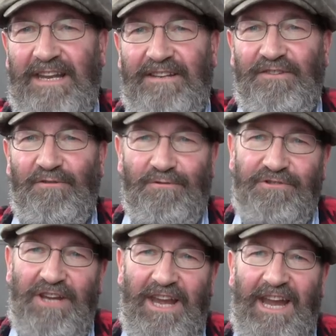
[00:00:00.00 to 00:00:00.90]
in the
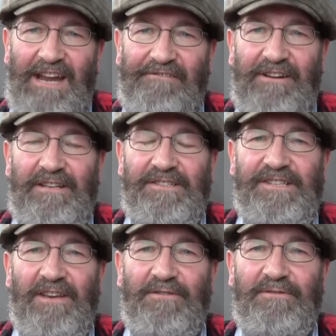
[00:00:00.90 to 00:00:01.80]
Yorkshire area.
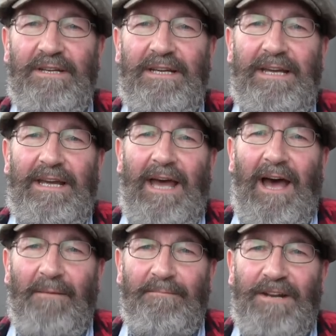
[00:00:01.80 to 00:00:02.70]
So
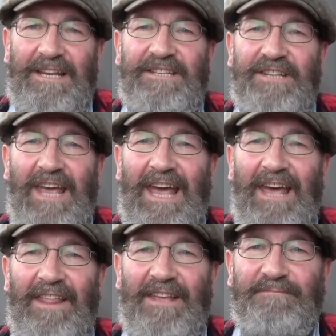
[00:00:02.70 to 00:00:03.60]
I'm pleased at
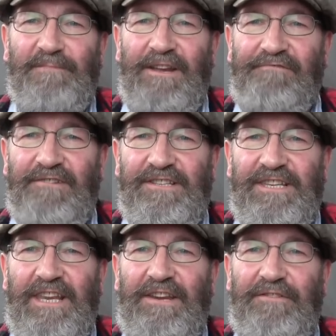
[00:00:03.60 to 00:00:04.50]
how that's been
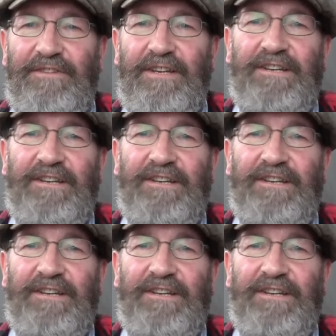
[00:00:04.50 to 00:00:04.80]
received.